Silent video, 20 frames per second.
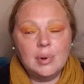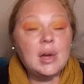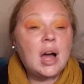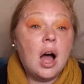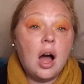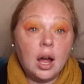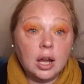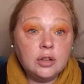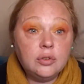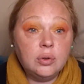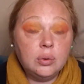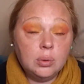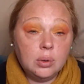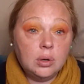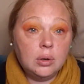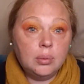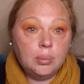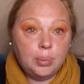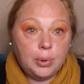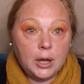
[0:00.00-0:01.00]
I grew
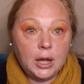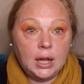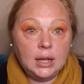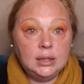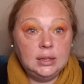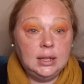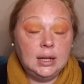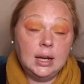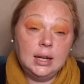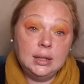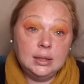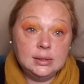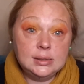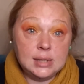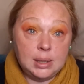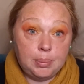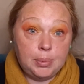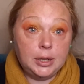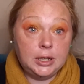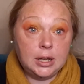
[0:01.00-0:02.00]
up in the AIDS
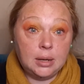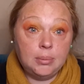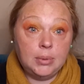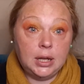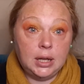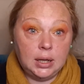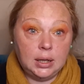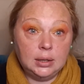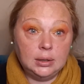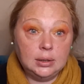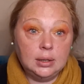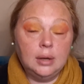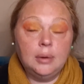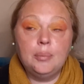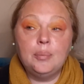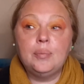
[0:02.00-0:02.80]
epidemic,